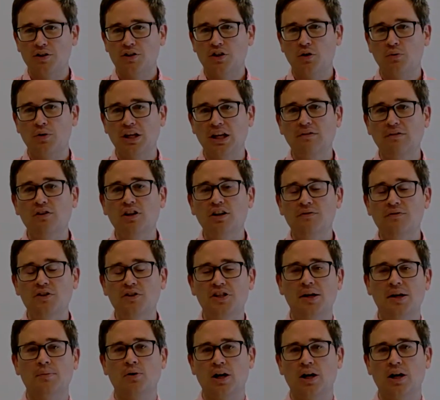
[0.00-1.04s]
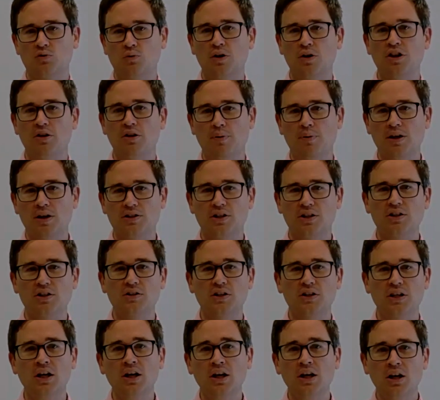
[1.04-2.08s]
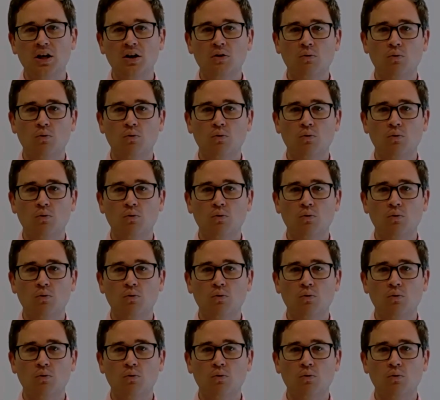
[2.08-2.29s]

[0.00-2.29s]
And so even if the Democrats presidency,